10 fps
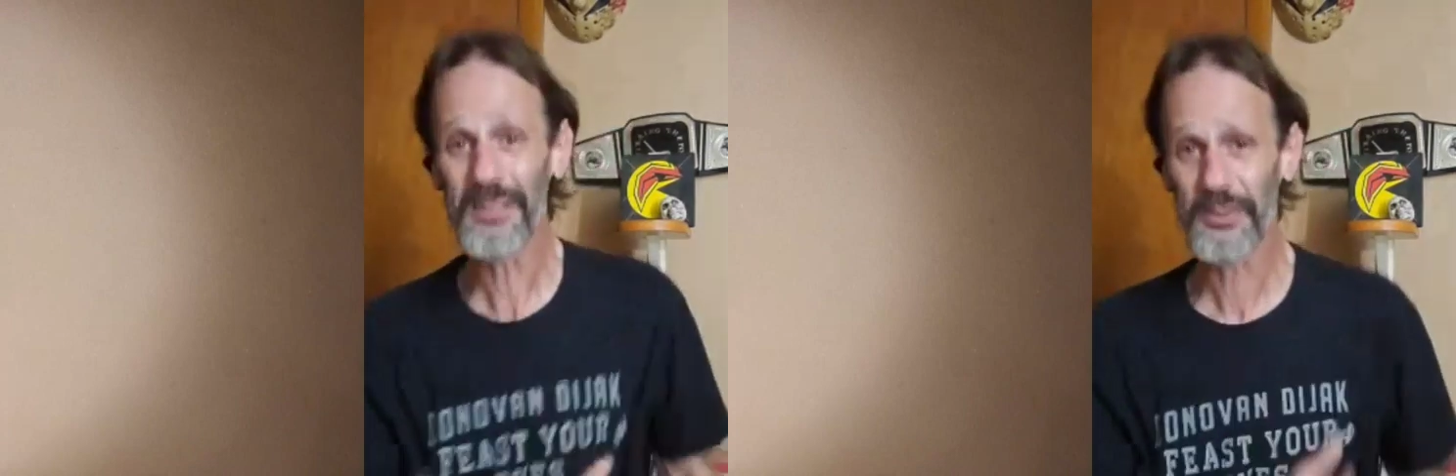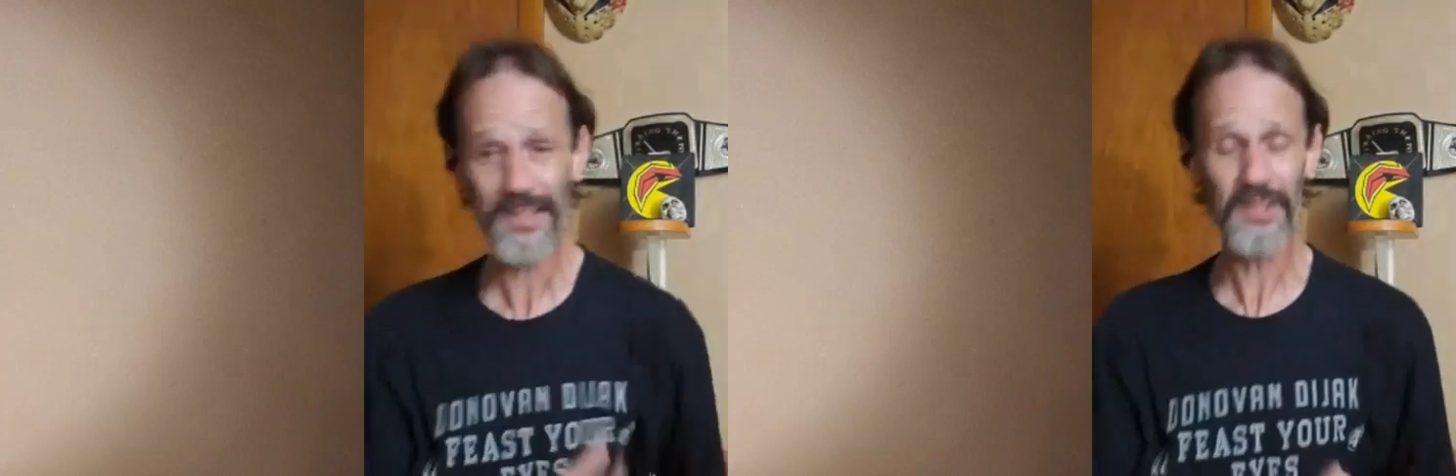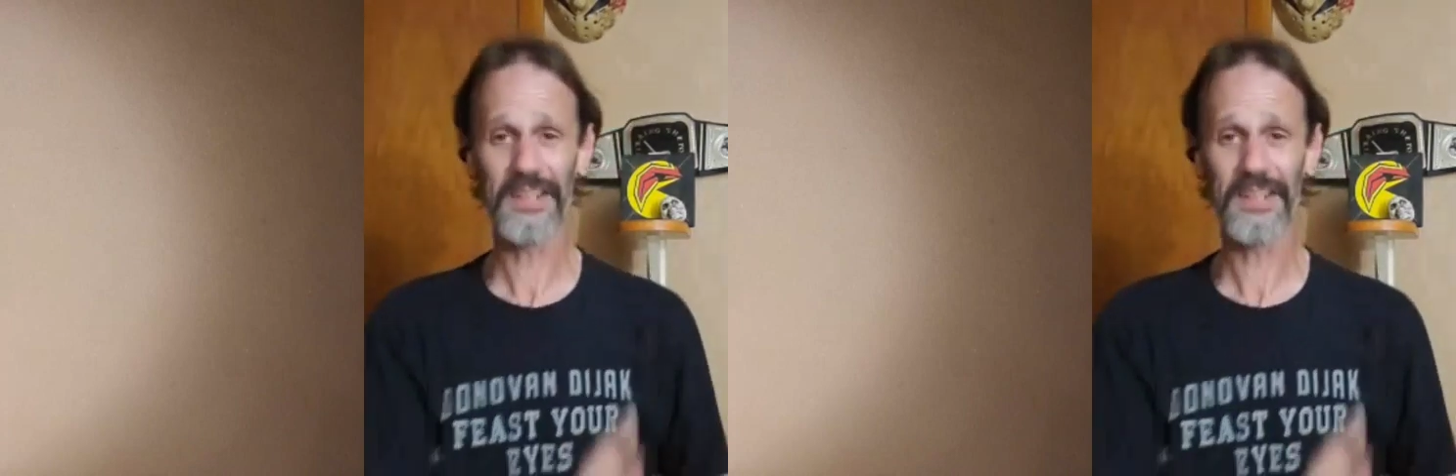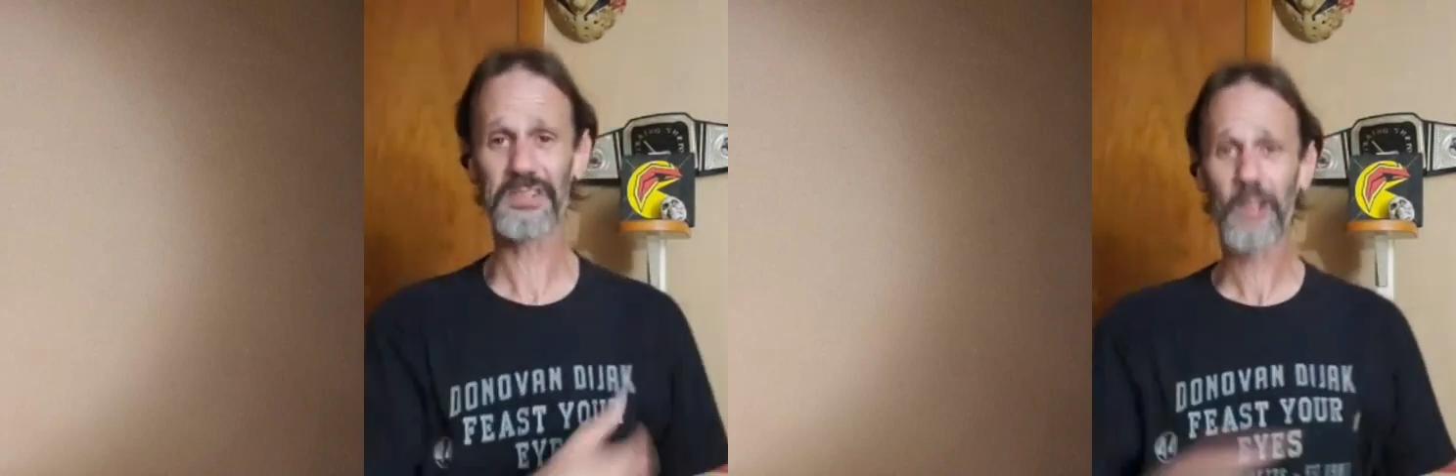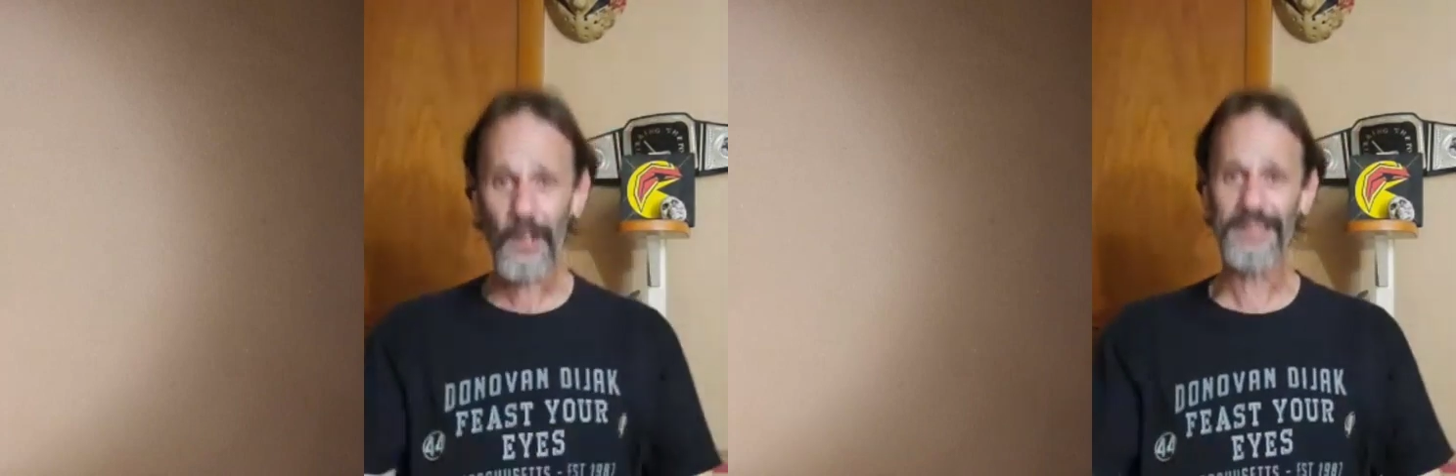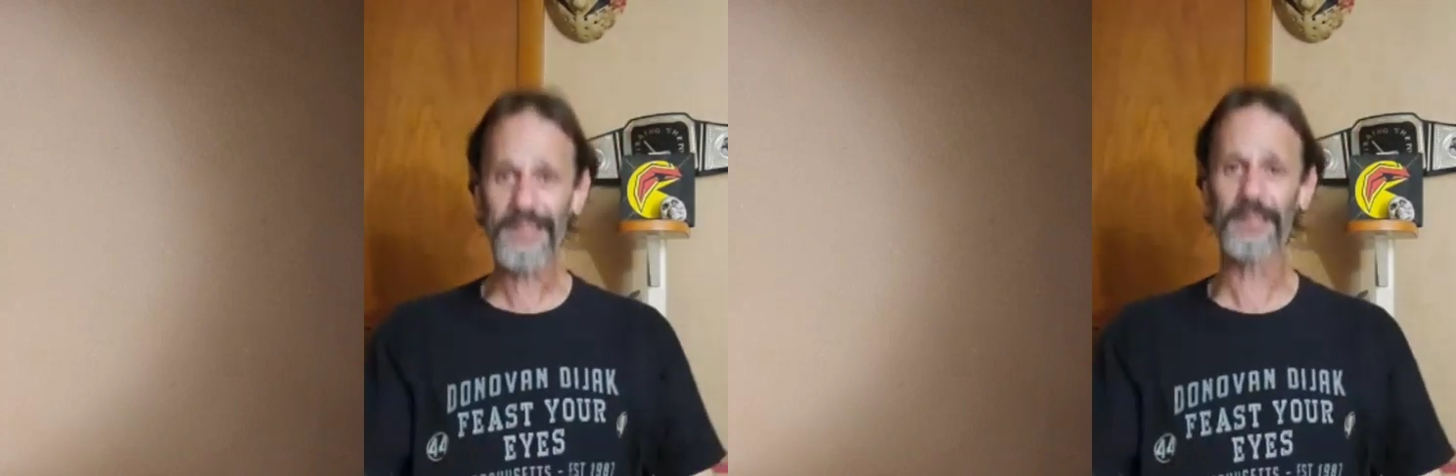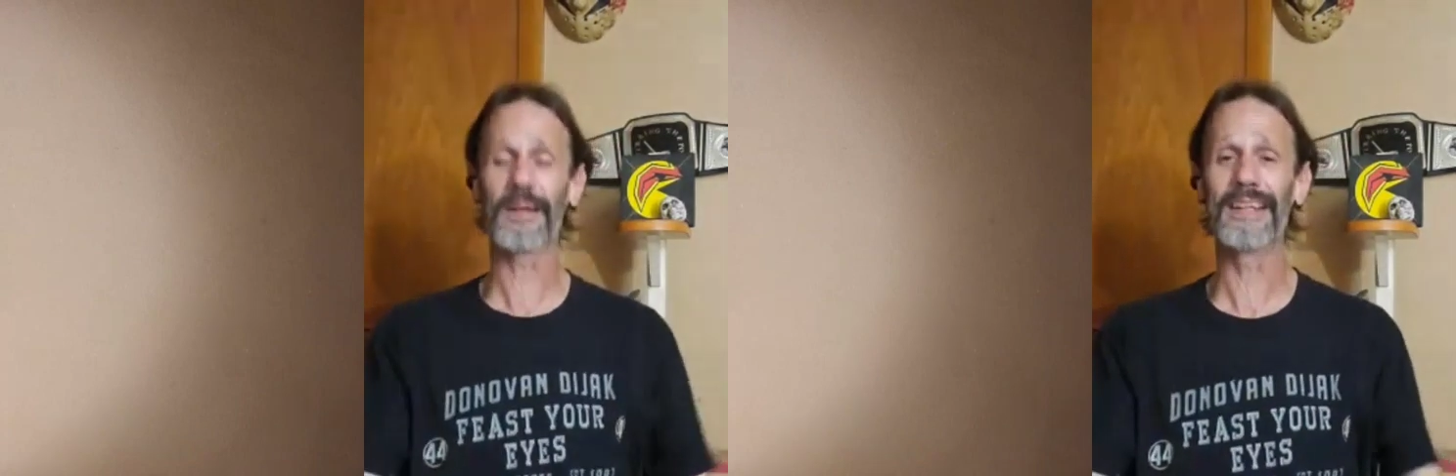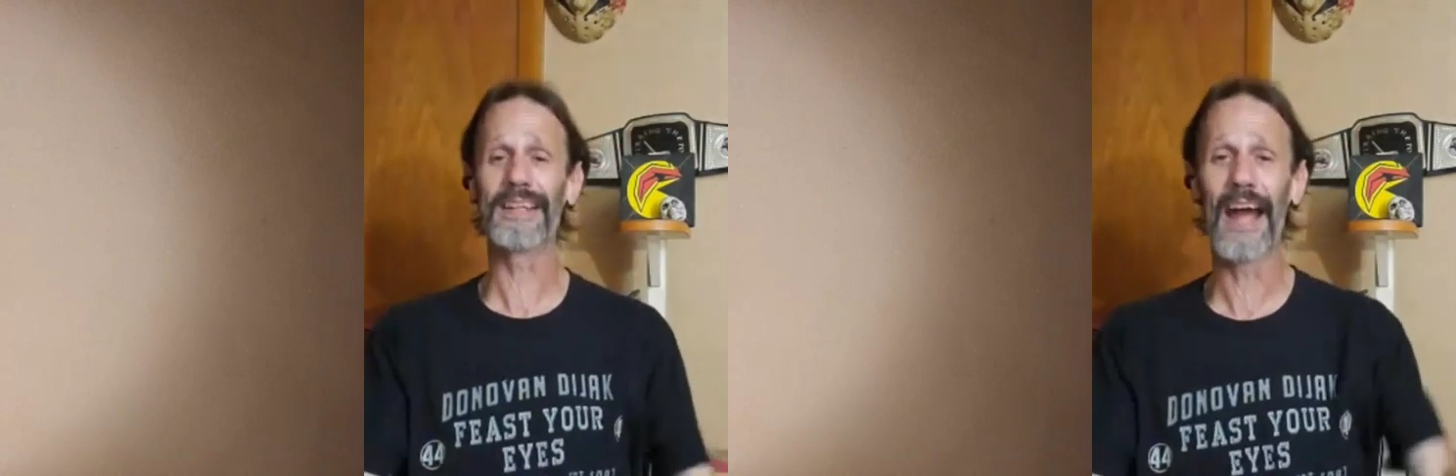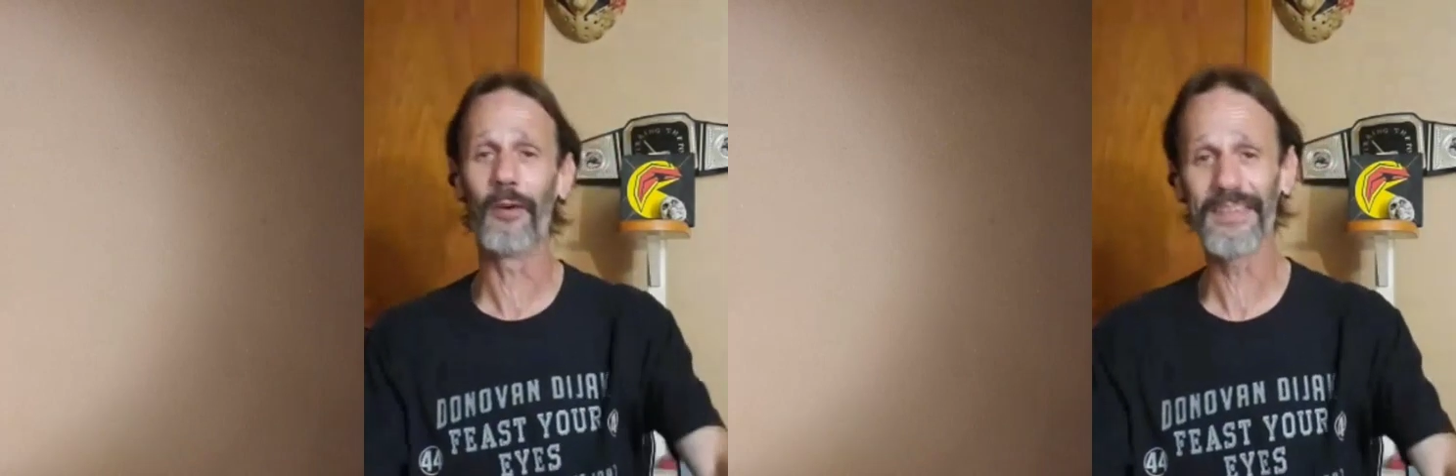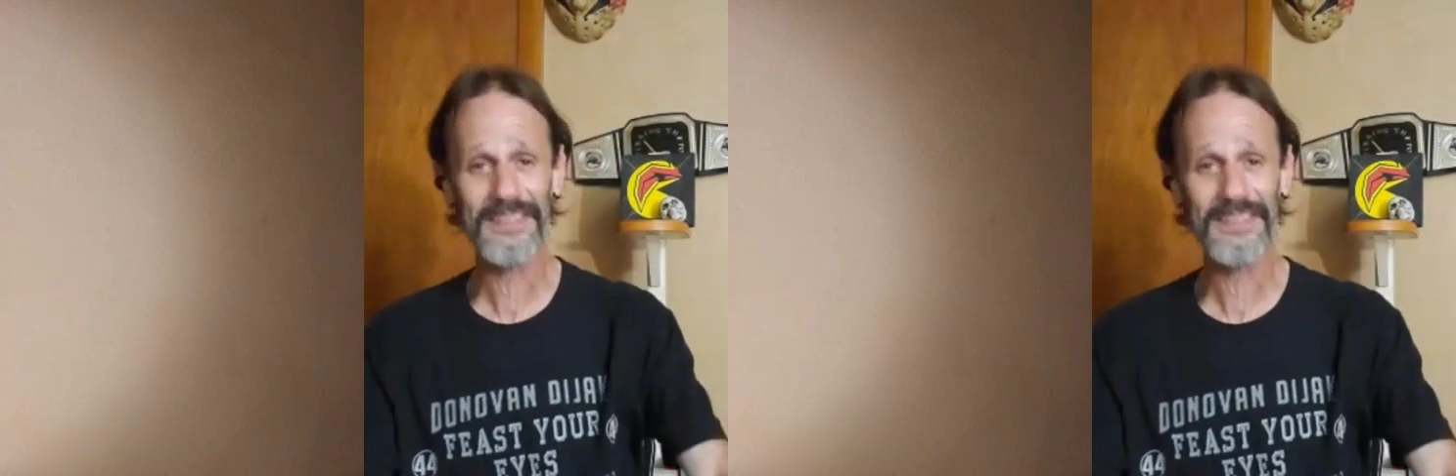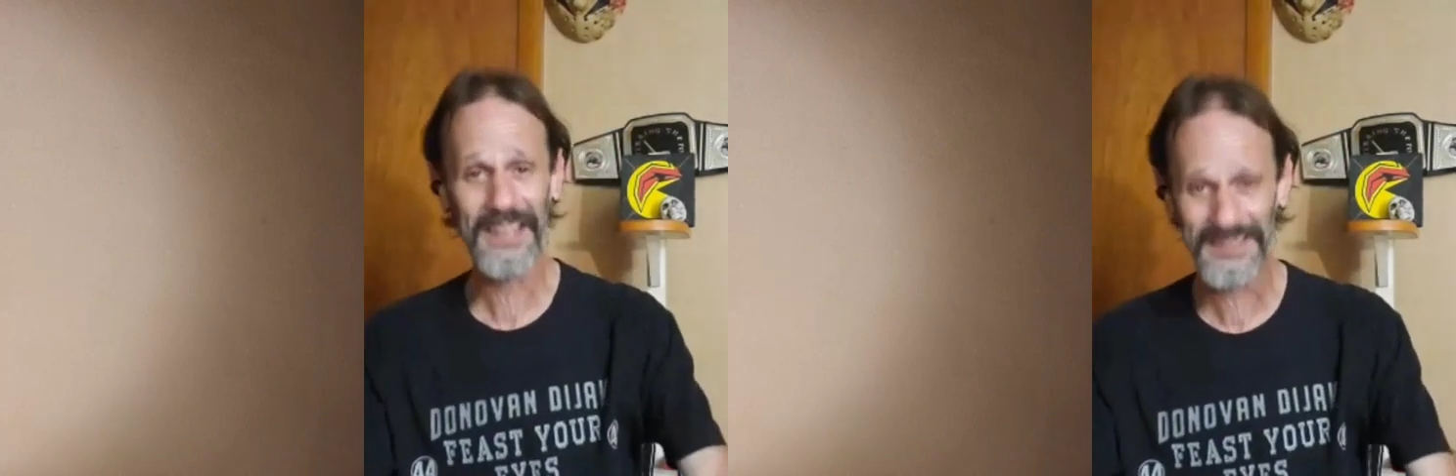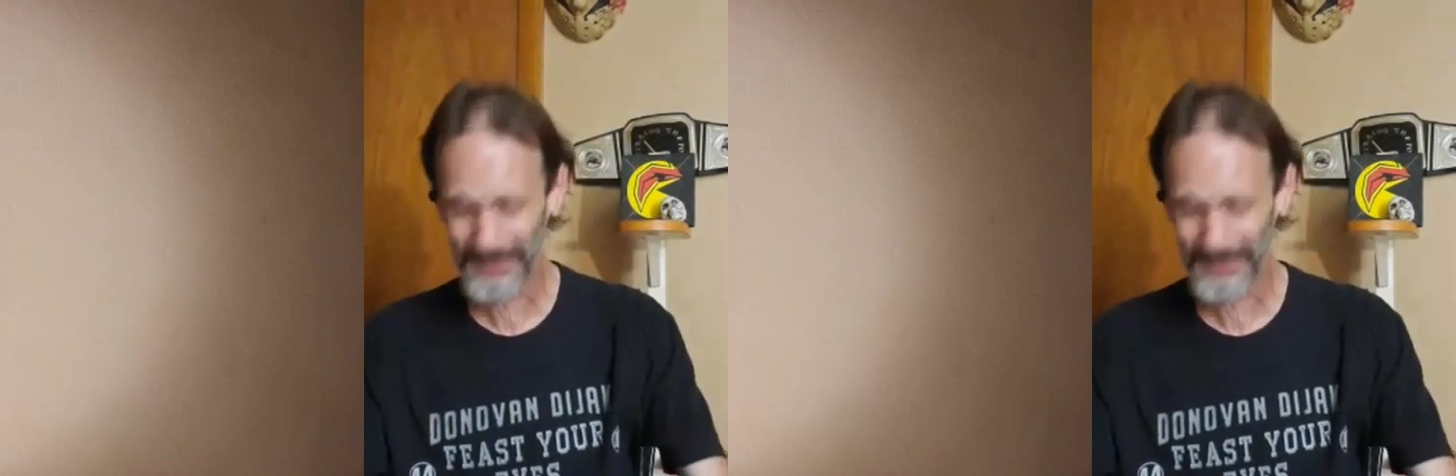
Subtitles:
my adrenaline is cooking right now. This